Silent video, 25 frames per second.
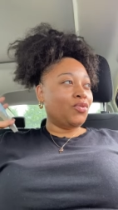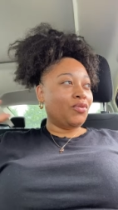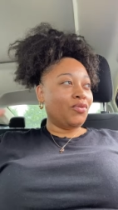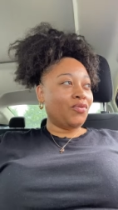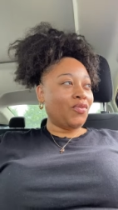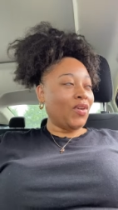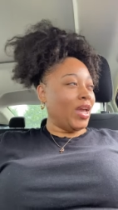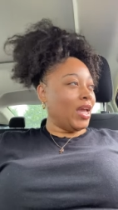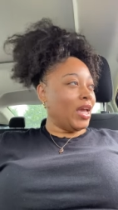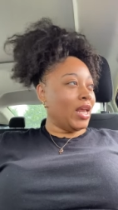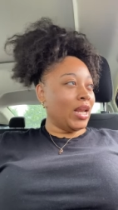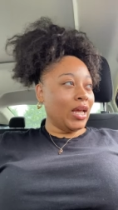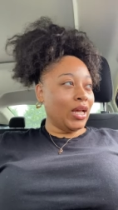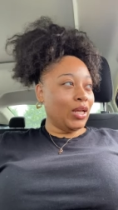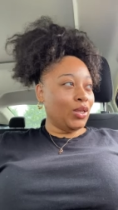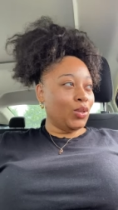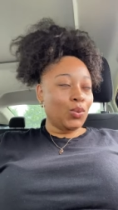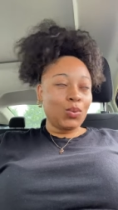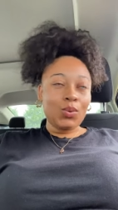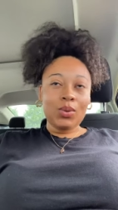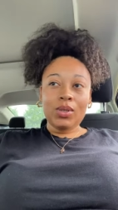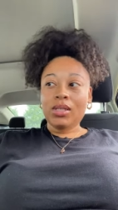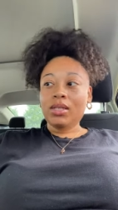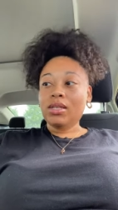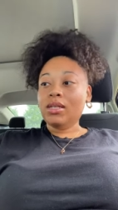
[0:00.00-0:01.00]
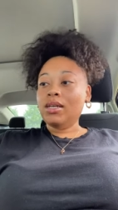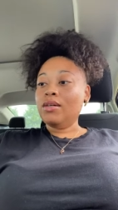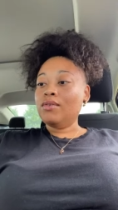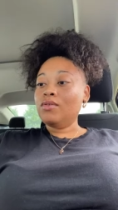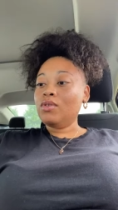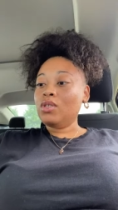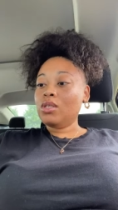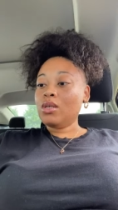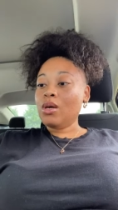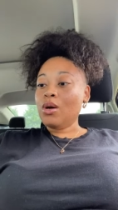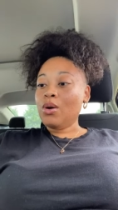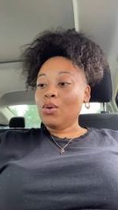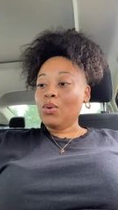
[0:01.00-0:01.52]
The fan ain't doing enough.
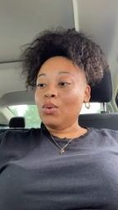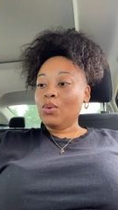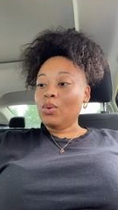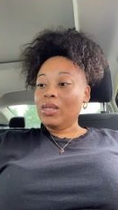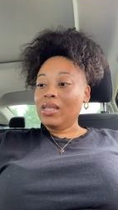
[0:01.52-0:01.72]
So